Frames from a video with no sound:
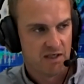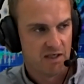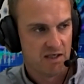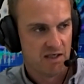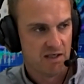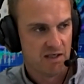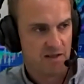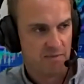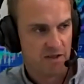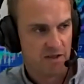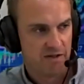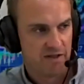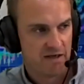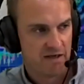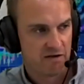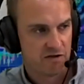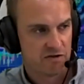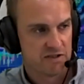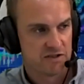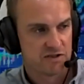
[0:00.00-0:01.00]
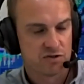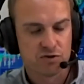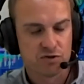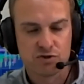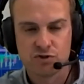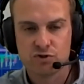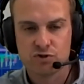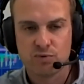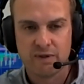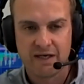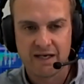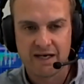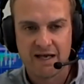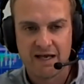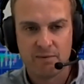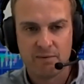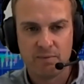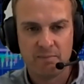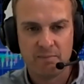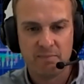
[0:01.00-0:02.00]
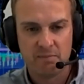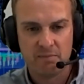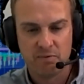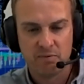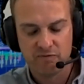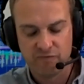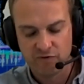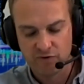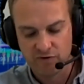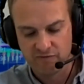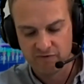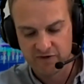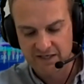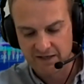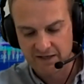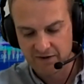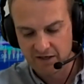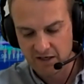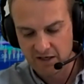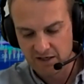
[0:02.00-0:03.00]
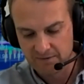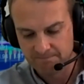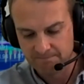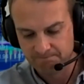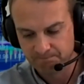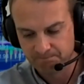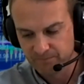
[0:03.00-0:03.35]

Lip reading: and the discussions we can have with people further down the line.